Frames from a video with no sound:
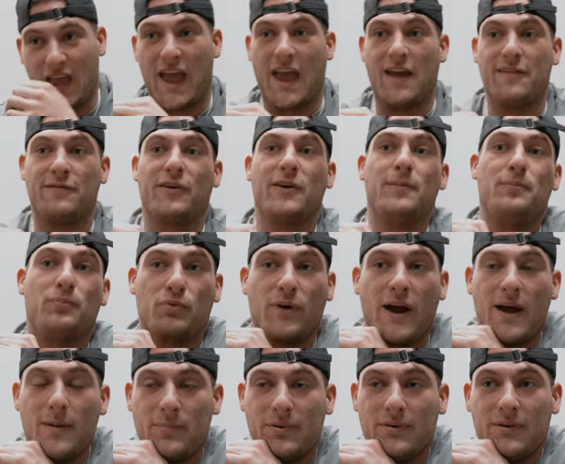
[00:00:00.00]
every
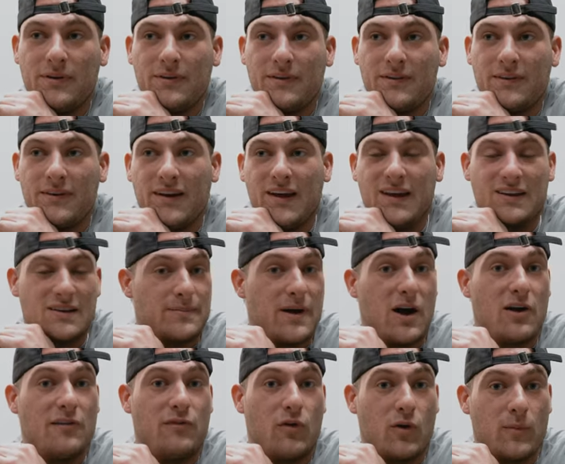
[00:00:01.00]
prep is
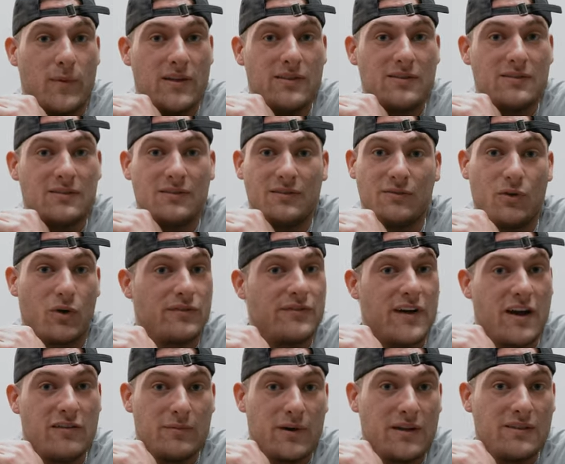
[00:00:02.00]
about four months, four to
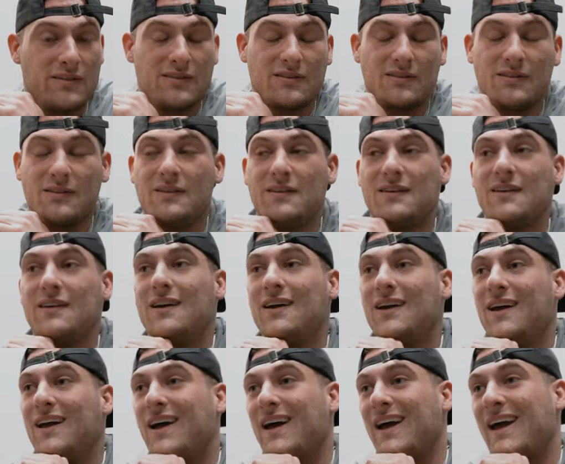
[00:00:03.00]
five months.
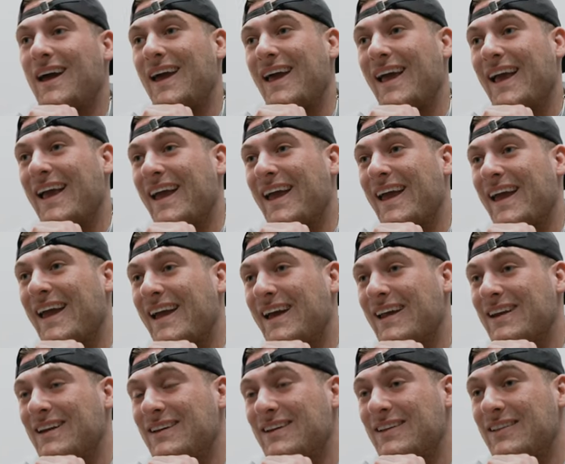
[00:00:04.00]

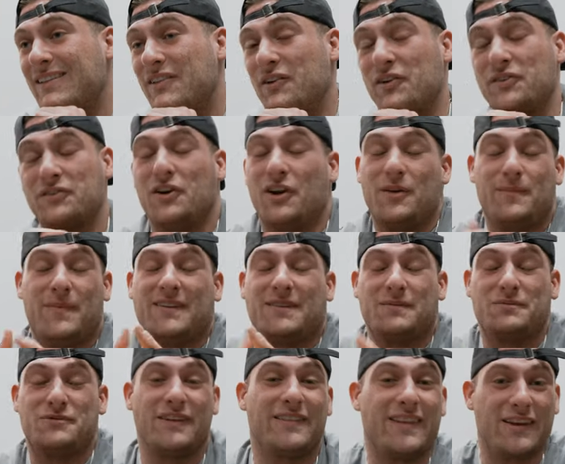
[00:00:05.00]
And there's going to be
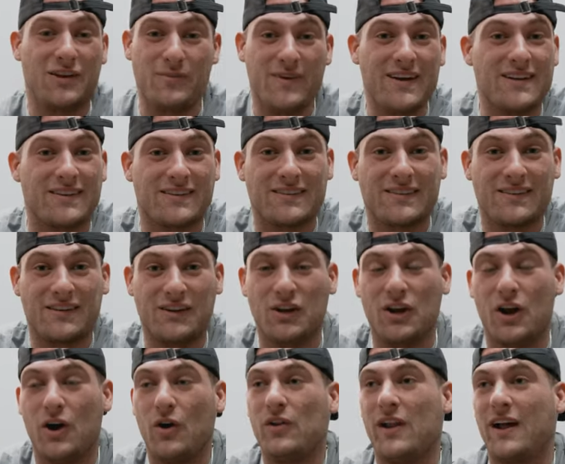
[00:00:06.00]
some shit that you miss, you
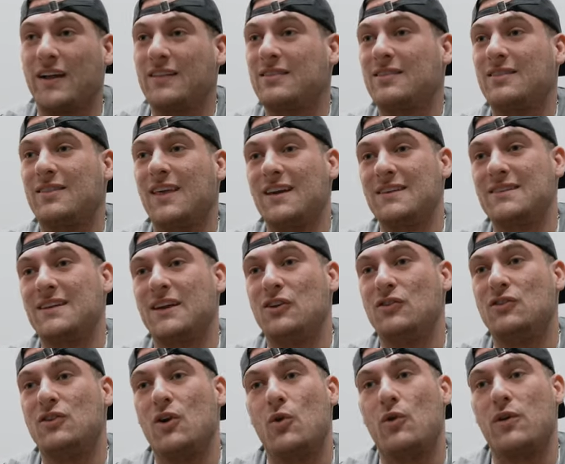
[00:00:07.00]
know, like things that
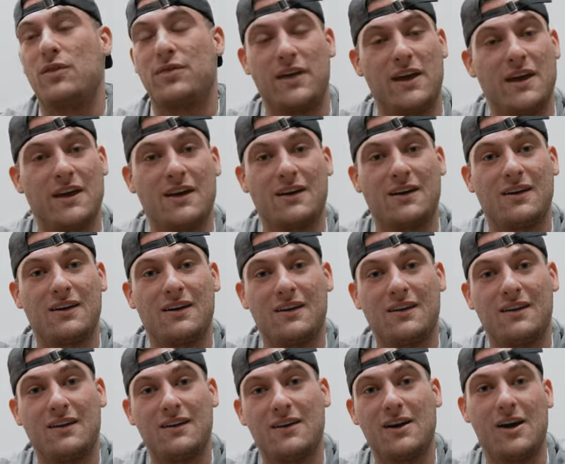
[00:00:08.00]
you don't think
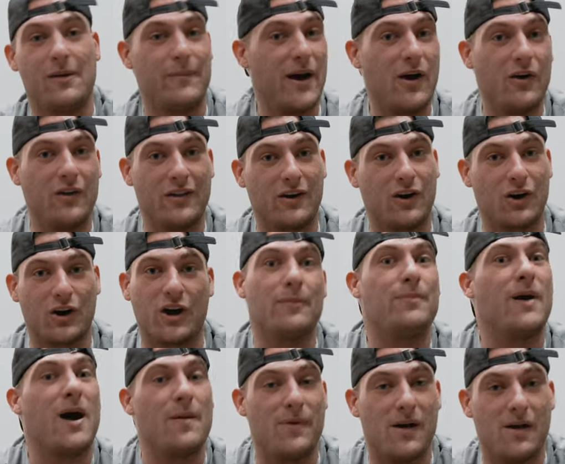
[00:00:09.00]
about are going
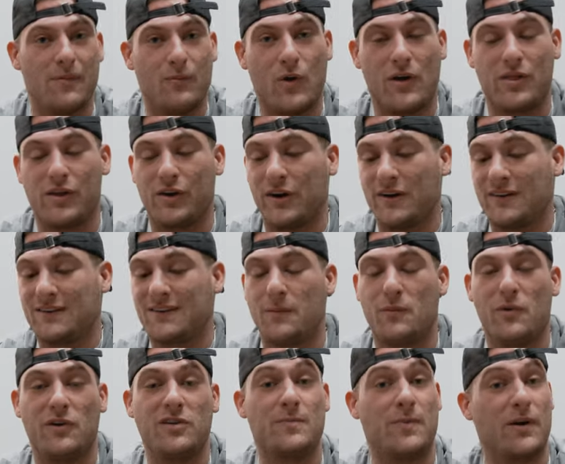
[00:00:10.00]
to pop up, whether it's
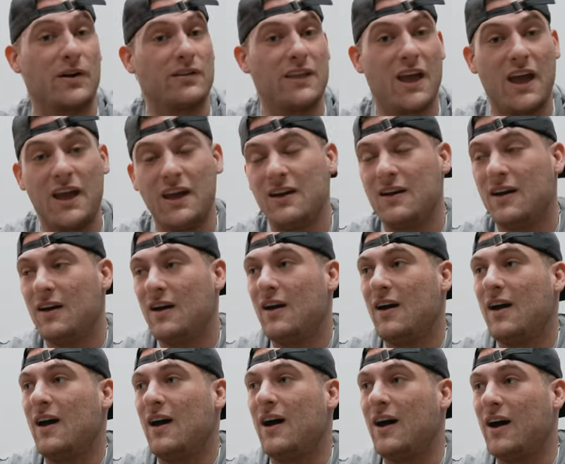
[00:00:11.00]
someone's birthday,
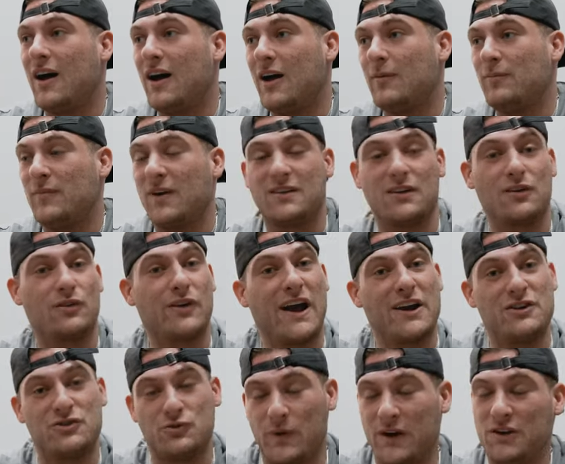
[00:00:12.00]
um, it's a
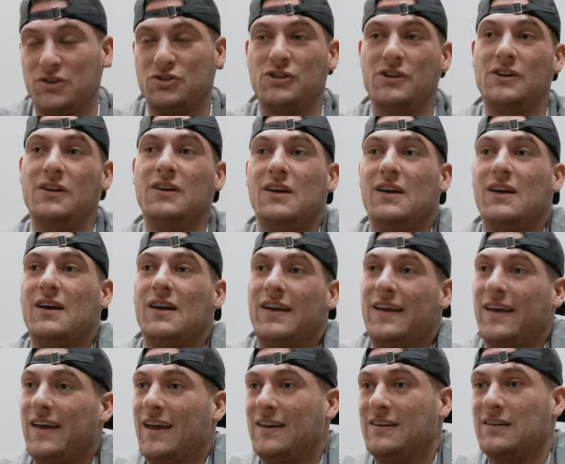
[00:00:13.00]
graduation,
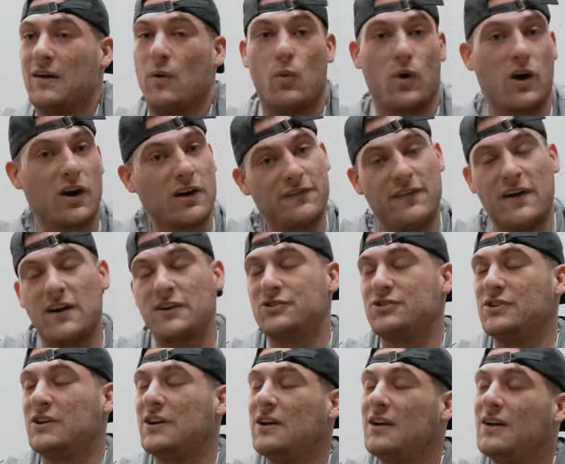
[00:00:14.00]
it's a work
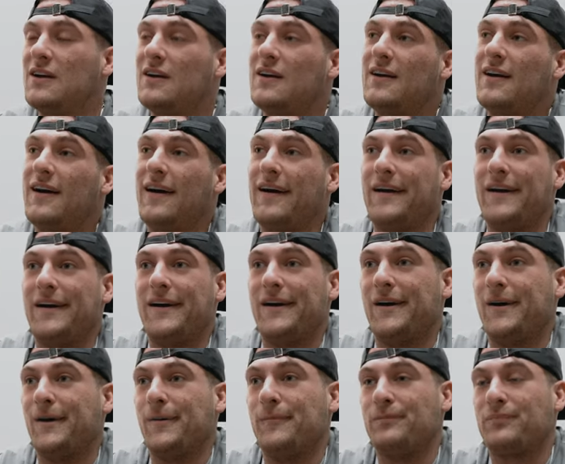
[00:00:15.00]
function,
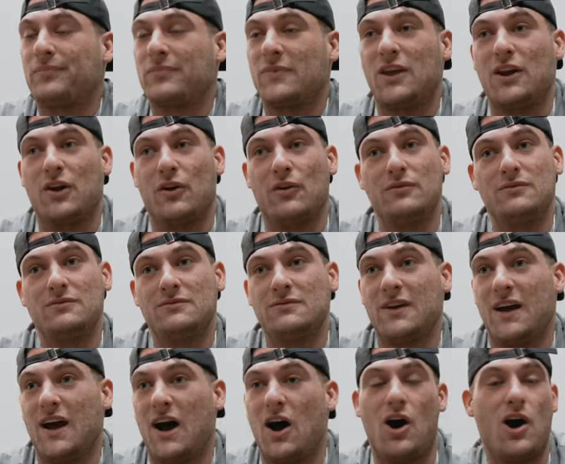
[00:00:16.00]
um, you know,
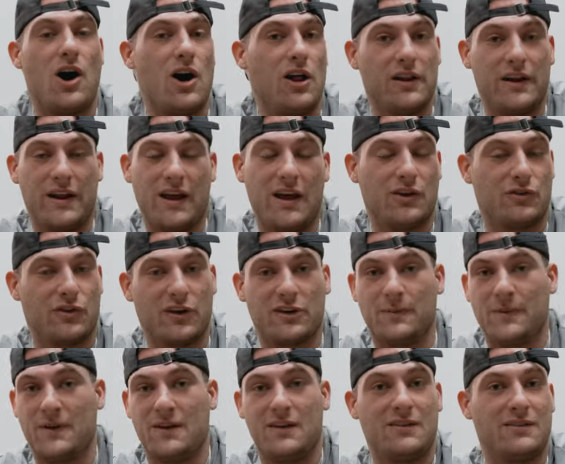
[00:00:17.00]
a holiday,
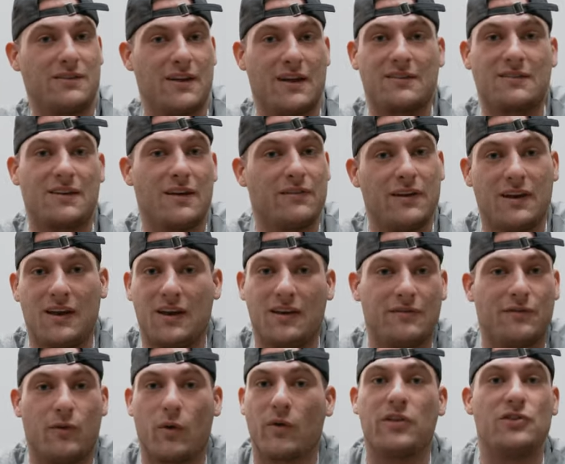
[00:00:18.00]
Christmas,
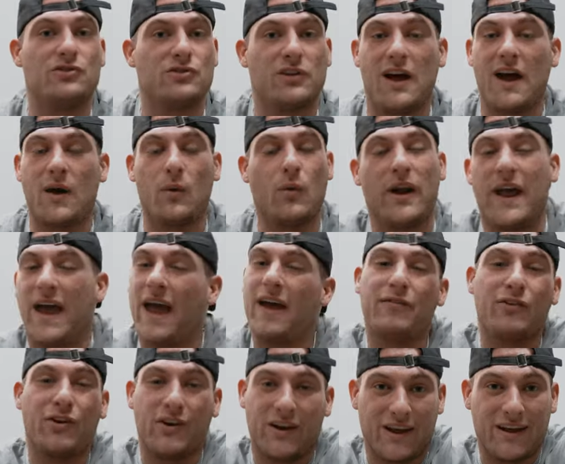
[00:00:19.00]
Thanksgiving, fourth of July,
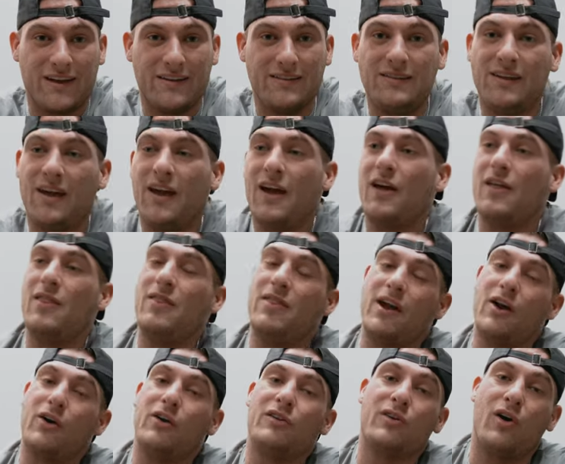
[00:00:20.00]
whatever it is,
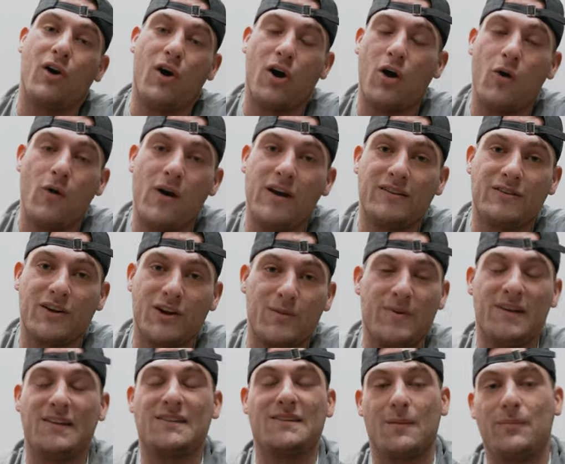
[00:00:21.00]
there is always going to
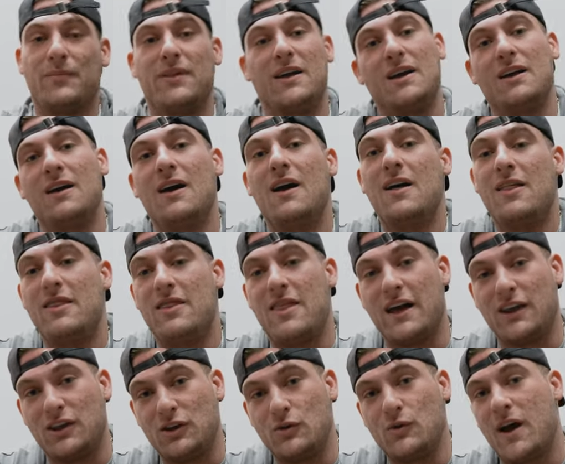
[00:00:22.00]
be something
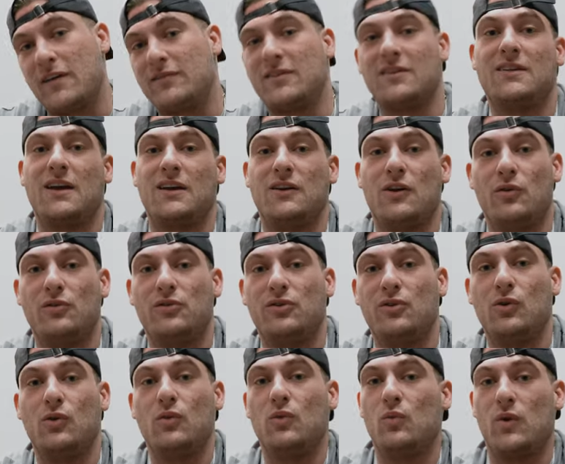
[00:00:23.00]
that you have to say no
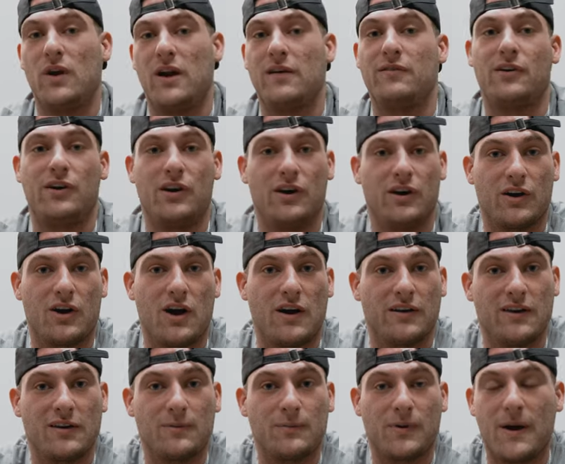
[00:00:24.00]
to whenever you're in a
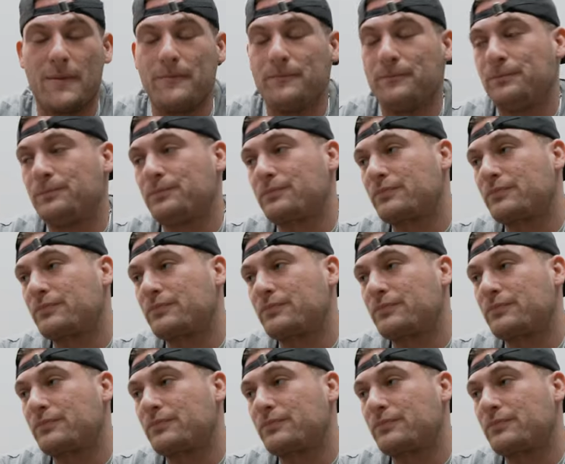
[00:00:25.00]
contest prep.